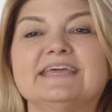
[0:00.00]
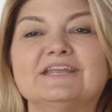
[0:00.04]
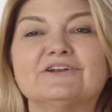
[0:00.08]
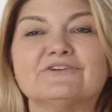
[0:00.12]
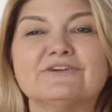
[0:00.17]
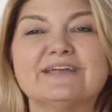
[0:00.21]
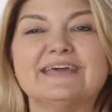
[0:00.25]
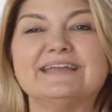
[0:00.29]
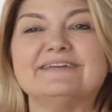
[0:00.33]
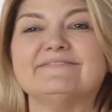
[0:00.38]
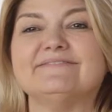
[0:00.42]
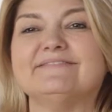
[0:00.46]

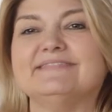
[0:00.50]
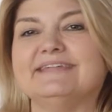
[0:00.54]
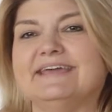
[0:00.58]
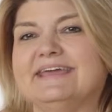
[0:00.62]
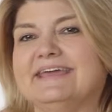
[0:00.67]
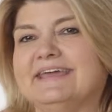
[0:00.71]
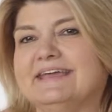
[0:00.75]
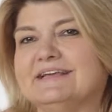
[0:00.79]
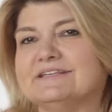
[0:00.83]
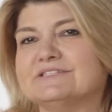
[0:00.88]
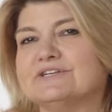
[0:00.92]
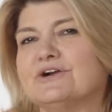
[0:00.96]
Internet of
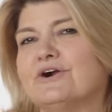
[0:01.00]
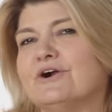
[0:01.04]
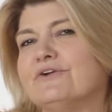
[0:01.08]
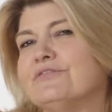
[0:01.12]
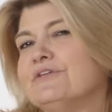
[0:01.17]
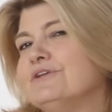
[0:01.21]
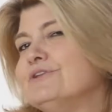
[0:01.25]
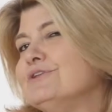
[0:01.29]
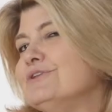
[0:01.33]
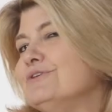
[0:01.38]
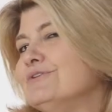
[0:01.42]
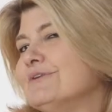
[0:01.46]
Things are
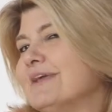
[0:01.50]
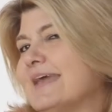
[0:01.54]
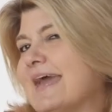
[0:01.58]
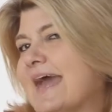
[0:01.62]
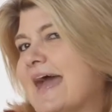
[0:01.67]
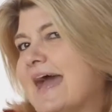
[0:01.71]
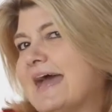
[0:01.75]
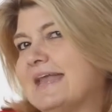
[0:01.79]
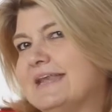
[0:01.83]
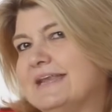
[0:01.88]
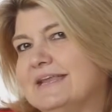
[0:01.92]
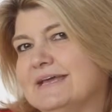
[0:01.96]
the new
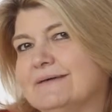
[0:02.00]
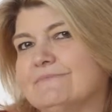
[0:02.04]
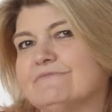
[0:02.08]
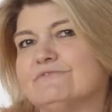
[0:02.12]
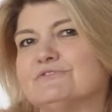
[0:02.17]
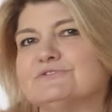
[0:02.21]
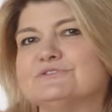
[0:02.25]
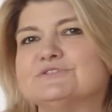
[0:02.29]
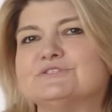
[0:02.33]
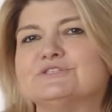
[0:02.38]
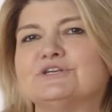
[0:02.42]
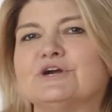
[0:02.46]
catnip
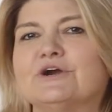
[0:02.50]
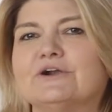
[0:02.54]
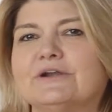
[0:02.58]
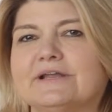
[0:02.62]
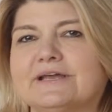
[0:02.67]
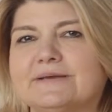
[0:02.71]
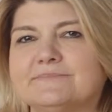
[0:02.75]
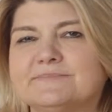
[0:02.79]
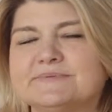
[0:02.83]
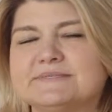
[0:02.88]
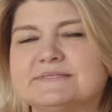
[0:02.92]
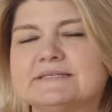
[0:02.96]
for
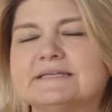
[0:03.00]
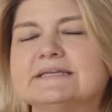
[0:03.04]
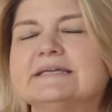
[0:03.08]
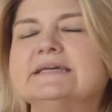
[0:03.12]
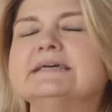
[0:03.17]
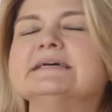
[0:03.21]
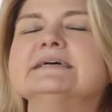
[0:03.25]
startups.